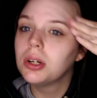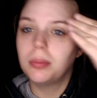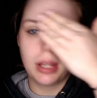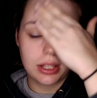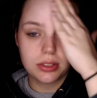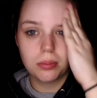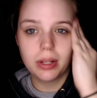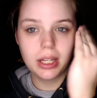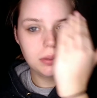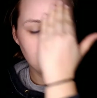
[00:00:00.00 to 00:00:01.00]
But yeah, so I'm
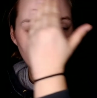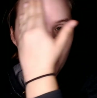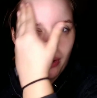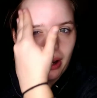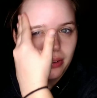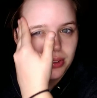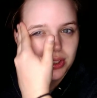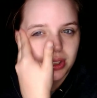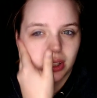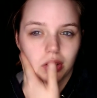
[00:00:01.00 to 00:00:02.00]
letting them grow out
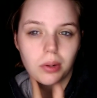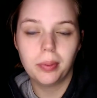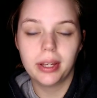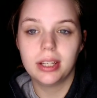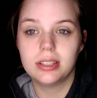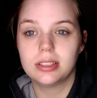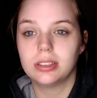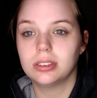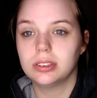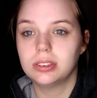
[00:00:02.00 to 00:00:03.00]
just a little bit
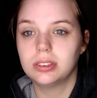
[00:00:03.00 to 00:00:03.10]
until